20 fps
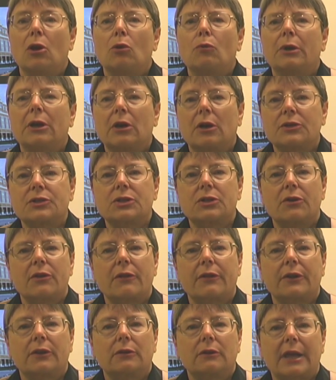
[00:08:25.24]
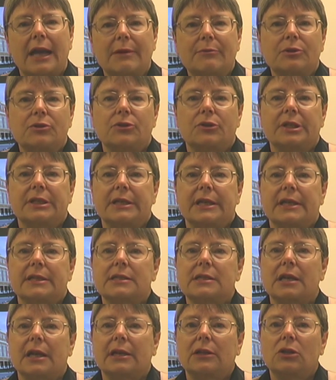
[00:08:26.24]
We also know that there are laboratory
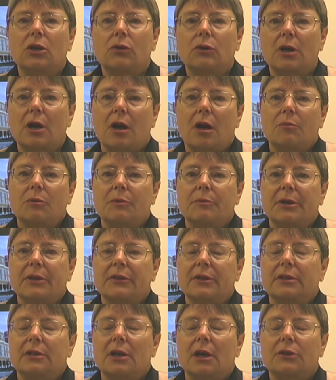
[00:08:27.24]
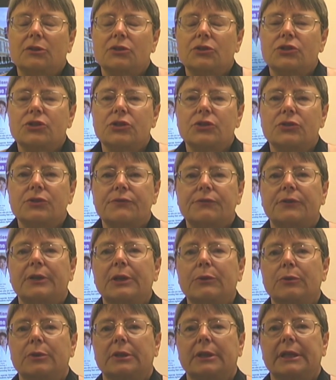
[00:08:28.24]
tests like low complement that doctors use
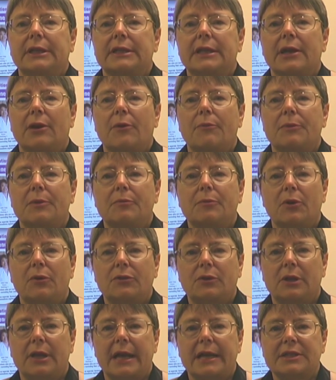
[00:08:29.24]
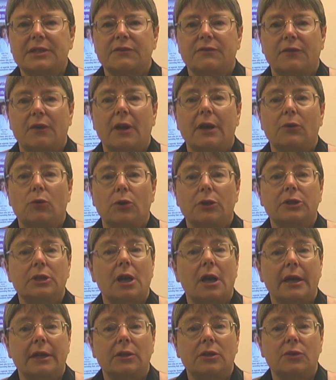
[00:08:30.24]
frequently to help them both classify or
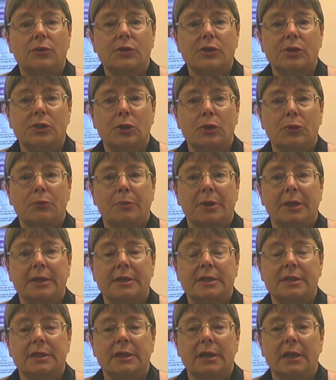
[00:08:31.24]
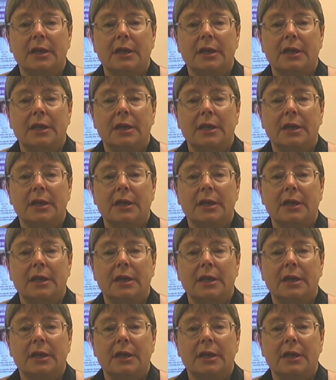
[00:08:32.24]
diagnose lupus.